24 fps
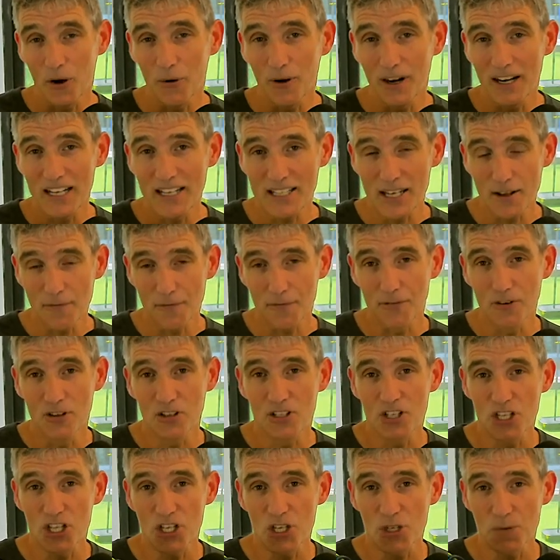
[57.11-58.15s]
are any
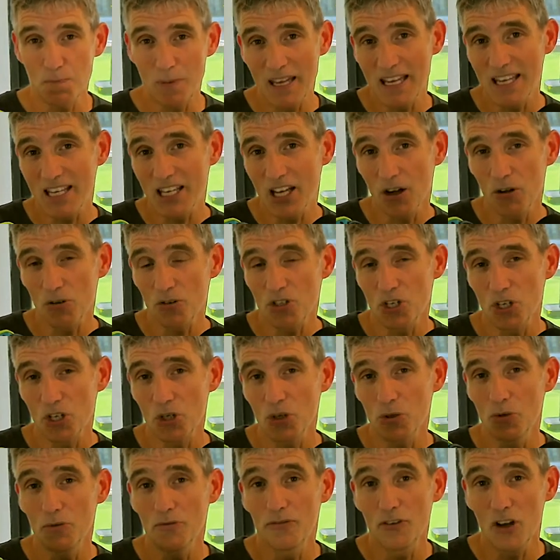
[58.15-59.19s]
different to the Speedgoat
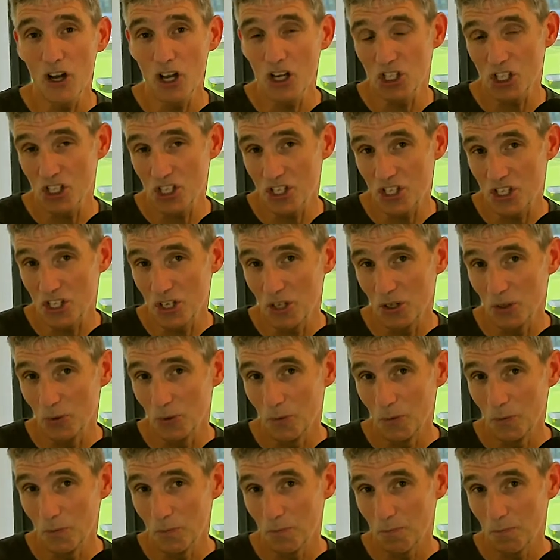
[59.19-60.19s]
2 version 2.